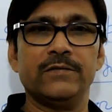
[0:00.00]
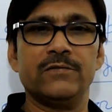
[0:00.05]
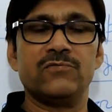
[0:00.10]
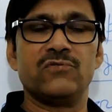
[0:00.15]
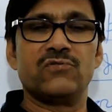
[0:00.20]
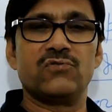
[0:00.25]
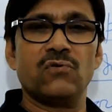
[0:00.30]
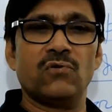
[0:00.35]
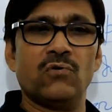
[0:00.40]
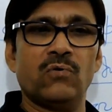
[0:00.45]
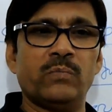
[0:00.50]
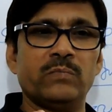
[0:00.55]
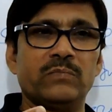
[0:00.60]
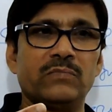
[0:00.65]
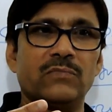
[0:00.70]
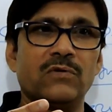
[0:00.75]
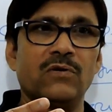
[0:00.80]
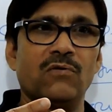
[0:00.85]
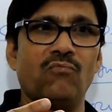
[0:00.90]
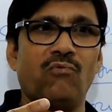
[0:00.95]
So
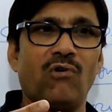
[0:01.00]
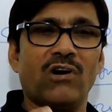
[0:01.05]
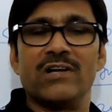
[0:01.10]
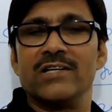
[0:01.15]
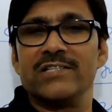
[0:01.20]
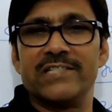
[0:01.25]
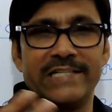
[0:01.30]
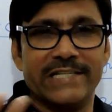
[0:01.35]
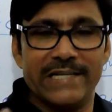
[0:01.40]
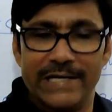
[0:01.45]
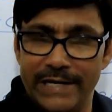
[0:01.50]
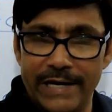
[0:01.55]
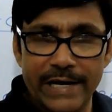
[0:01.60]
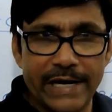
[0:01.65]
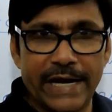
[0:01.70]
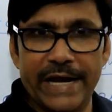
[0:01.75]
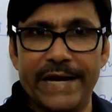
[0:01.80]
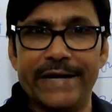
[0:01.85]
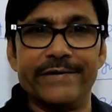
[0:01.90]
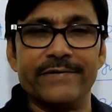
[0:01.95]
what does it
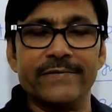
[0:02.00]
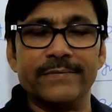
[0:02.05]
indicate?